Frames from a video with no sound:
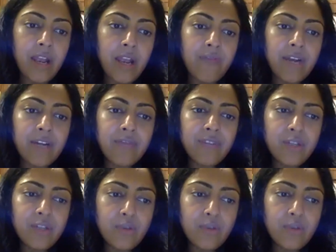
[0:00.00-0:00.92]
What
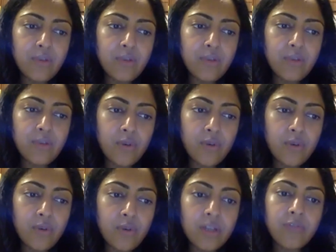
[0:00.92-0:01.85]
we don't
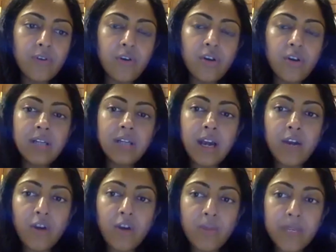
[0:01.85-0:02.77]
want
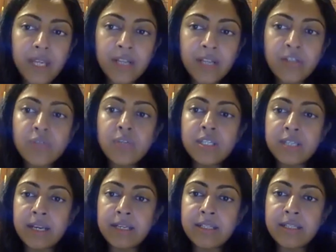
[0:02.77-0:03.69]
are copycat
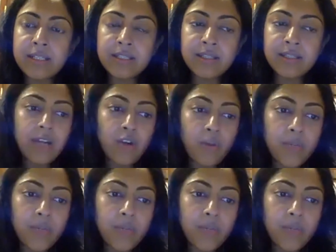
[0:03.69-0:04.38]
suicides.